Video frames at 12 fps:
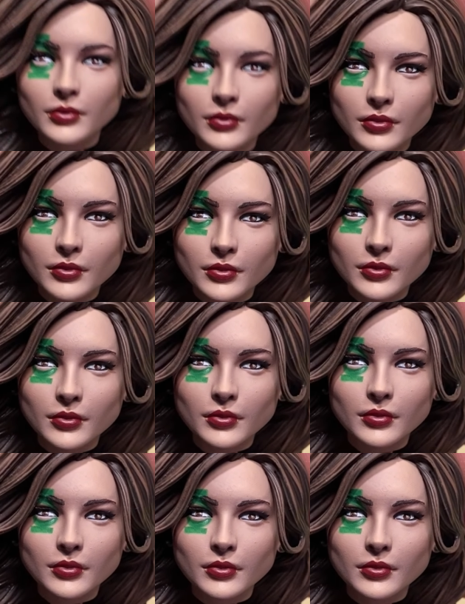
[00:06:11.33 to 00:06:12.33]

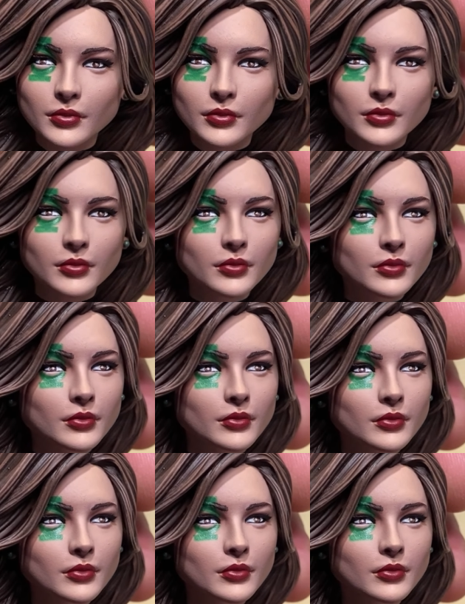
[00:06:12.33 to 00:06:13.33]

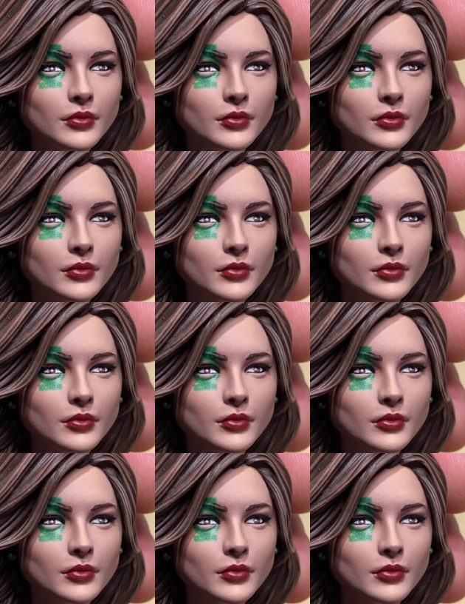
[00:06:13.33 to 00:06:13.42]
(no one is talking)